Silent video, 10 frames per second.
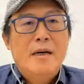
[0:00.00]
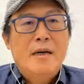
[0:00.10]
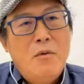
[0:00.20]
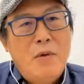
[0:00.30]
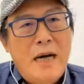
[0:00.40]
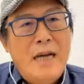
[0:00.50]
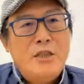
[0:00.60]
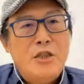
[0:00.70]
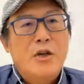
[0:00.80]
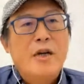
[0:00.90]
why I
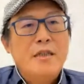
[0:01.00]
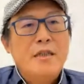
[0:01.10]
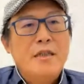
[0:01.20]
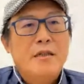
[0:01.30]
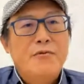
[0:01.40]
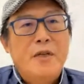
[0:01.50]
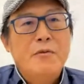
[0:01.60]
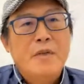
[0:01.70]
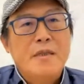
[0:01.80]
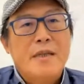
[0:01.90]
joined the film
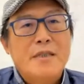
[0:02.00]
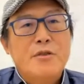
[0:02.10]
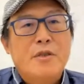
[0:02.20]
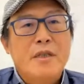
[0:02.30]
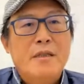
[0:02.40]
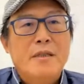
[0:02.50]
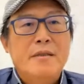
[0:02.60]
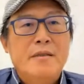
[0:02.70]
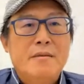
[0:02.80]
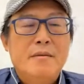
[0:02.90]
industry
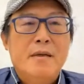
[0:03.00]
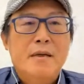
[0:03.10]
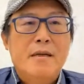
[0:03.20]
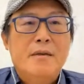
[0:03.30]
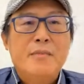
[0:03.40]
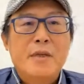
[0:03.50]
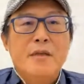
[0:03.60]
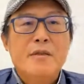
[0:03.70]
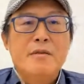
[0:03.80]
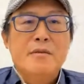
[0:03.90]
is
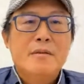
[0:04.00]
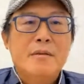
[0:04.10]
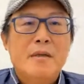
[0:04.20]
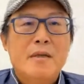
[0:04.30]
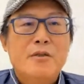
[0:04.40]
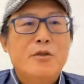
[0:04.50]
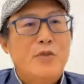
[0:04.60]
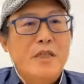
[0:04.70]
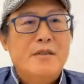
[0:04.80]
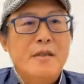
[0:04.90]
because two
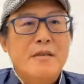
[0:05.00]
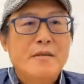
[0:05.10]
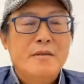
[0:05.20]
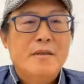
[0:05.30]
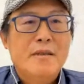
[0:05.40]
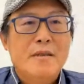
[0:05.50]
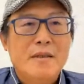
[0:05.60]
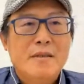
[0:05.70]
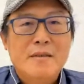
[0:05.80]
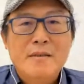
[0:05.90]
reasons.
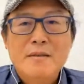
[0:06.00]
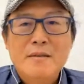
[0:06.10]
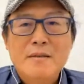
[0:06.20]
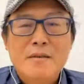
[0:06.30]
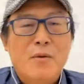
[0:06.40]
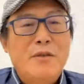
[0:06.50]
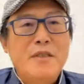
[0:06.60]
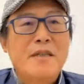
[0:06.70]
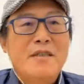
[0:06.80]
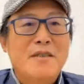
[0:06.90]
One
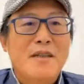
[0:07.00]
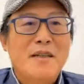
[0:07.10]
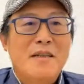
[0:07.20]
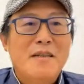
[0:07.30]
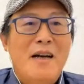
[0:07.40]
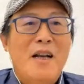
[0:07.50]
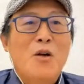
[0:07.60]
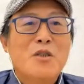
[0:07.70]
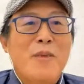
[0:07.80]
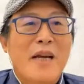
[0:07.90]
reason is that I
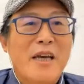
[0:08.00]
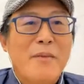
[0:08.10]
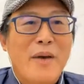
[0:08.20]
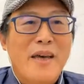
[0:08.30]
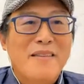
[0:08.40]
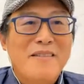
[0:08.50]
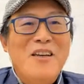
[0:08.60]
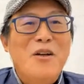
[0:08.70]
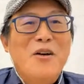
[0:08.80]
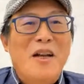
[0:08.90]
lost my campaign.
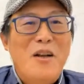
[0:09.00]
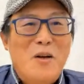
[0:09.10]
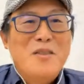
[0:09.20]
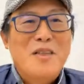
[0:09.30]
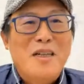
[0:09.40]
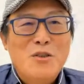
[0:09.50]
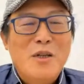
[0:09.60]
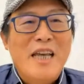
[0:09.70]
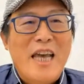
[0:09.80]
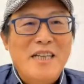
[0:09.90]
You know, I lost the
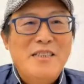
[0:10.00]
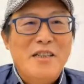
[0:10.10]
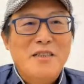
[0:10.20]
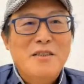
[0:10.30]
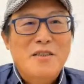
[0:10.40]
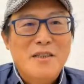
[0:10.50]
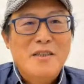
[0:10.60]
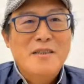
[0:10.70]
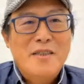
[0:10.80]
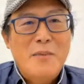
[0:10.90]
2018's
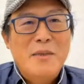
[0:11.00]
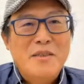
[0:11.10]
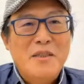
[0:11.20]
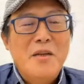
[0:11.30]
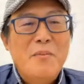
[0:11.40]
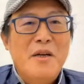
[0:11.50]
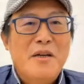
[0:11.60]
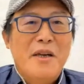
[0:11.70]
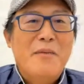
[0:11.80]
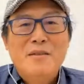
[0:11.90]
Taipei City
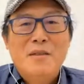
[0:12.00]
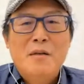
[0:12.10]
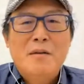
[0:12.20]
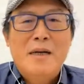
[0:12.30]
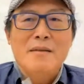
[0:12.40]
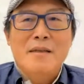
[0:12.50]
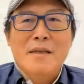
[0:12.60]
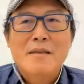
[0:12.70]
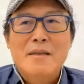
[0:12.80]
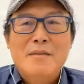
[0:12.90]
Mayor. So I
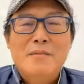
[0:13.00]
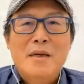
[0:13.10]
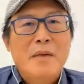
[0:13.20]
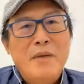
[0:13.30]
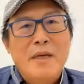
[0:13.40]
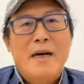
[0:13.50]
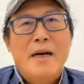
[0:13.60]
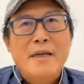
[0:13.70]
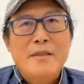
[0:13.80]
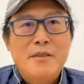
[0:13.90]
think maybe
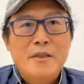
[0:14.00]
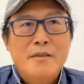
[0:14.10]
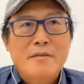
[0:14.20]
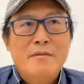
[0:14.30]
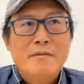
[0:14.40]
I should